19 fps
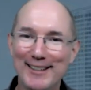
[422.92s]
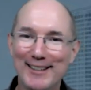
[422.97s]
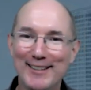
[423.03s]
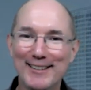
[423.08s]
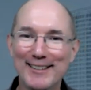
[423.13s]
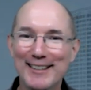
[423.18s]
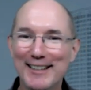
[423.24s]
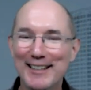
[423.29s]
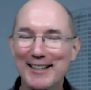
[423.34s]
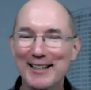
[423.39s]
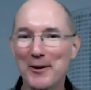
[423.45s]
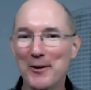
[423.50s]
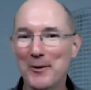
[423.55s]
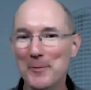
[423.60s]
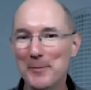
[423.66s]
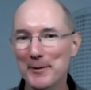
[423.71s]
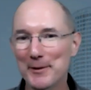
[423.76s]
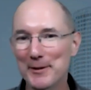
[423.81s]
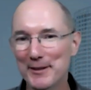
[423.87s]
you know,
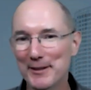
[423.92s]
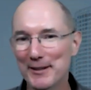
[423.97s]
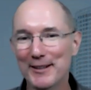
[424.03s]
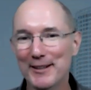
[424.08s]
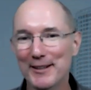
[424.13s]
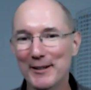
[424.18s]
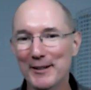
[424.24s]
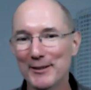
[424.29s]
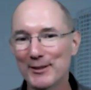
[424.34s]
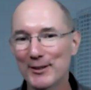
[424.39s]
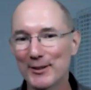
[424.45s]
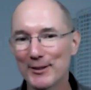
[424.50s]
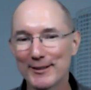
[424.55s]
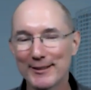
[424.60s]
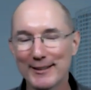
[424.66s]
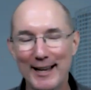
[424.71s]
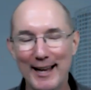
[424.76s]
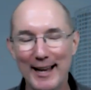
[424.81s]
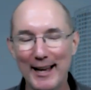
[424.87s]
open, you know,
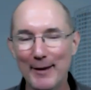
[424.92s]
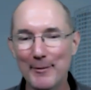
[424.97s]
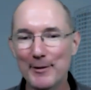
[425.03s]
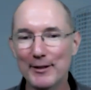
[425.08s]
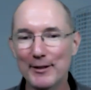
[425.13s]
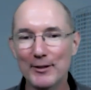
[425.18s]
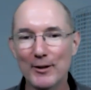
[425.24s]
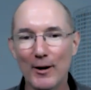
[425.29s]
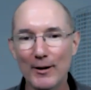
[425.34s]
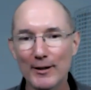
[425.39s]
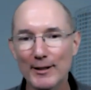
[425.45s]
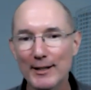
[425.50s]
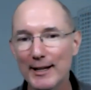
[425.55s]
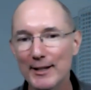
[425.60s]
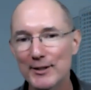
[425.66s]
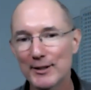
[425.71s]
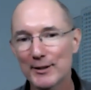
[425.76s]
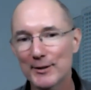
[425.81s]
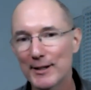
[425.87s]
I mean, all
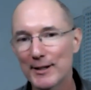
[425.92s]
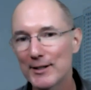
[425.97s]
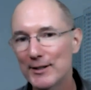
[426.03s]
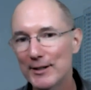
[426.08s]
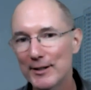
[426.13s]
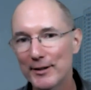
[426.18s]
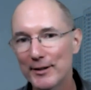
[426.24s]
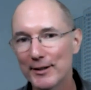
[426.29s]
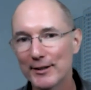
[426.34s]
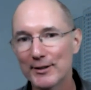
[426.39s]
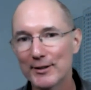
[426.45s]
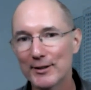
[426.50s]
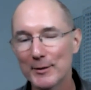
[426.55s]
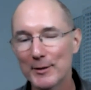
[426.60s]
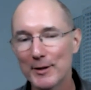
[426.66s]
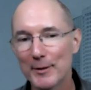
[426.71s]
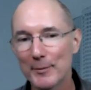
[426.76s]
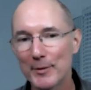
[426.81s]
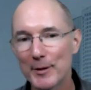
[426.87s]
kinds of crazy things
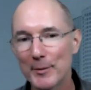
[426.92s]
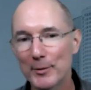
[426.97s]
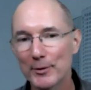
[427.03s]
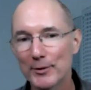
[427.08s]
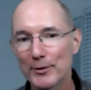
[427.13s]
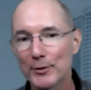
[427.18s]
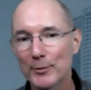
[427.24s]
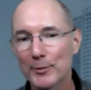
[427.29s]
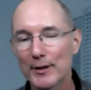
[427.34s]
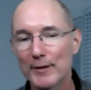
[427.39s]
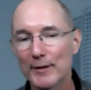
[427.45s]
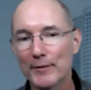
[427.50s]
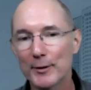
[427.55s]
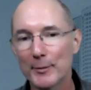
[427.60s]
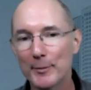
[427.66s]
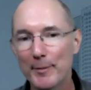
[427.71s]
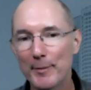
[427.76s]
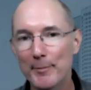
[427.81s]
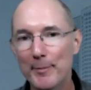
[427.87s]
that, that people do. But if
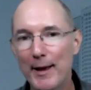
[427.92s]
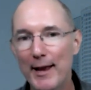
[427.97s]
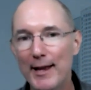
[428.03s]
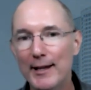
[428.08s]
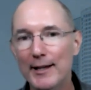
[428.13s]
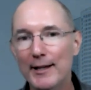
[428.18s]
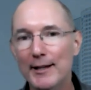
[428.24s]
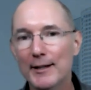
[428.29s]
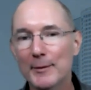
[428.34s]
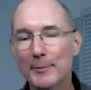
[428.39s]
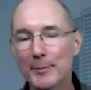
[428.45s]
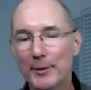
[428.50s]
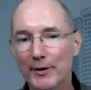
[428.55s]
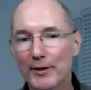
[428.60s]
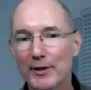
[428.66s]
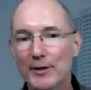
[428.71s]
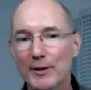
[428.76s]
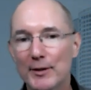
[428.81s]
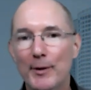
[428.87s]
they're paying and
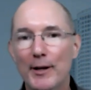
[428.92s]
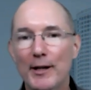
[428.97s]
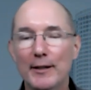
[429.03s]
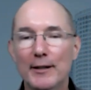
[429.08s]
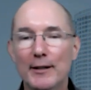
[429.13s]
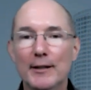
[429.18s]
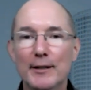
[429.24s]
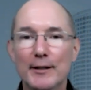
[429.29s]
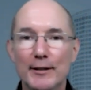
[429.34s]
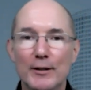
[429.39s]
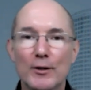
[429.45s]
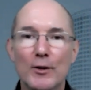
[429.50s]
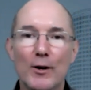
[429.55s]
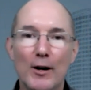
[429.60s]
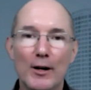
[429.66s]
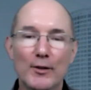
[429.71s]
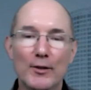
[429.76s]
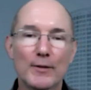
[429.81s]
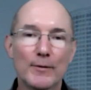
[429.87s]
participating in the
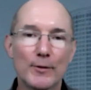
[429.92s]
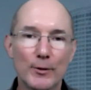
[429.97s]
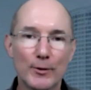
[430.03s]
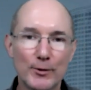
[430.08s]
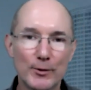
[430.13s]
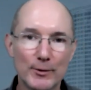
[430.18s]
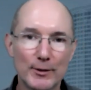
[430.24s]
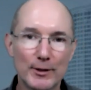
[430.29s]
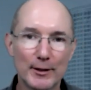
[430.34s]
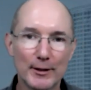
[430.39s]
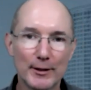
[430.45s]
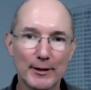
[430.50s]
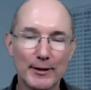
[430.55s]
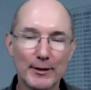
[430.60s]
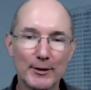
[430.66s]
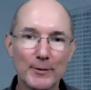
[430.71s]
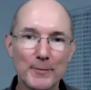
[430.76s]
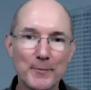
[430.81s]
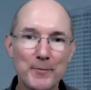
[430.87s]
cost of those
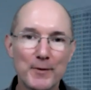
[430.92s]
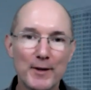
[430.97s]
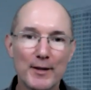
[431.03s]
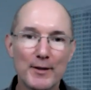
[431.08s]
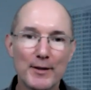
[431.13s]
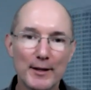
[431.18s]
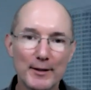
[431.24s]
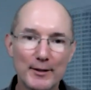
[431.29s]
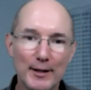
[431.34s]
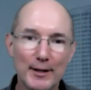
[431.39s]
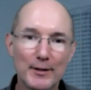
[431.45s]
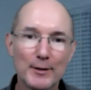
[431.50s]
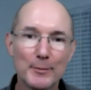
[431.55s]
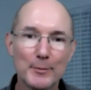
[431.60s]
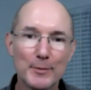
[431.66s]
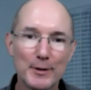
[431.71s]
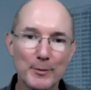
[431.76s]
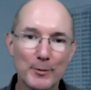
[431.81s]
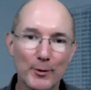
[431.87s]
utilities, they tend to
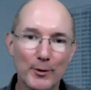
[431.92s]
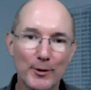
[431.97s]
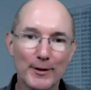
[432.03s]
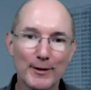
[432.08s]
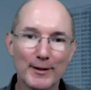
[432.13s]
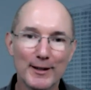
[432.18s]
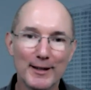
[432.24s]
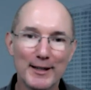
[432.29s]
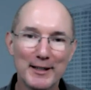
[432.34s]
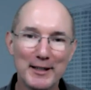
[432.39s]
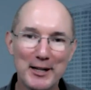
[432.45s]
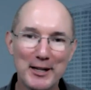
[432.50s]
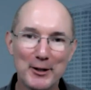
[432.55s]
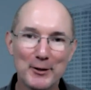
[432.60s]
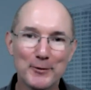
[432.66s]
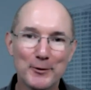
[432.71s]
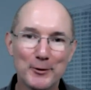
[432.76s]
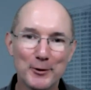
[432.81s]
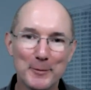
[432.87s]
be more
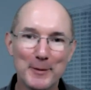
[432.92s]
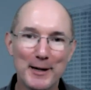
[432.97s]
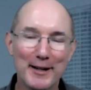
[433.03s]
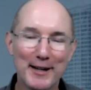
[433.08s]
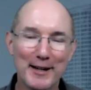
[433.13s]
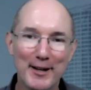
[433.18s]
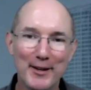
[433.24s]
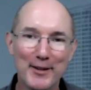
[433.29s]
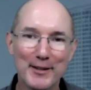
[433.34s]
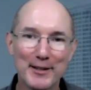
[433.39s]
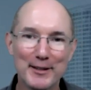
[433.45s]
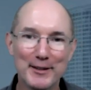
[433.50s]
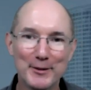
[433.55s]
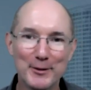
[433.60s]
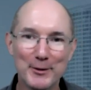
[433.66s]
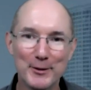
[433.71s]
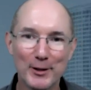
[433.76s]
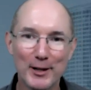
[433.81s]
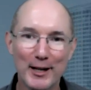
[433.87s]
careful about how they
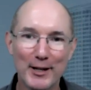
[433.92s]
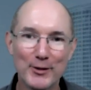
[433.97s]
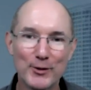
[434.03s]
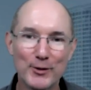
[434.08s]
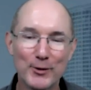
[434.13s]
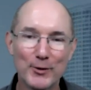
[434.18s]
utilize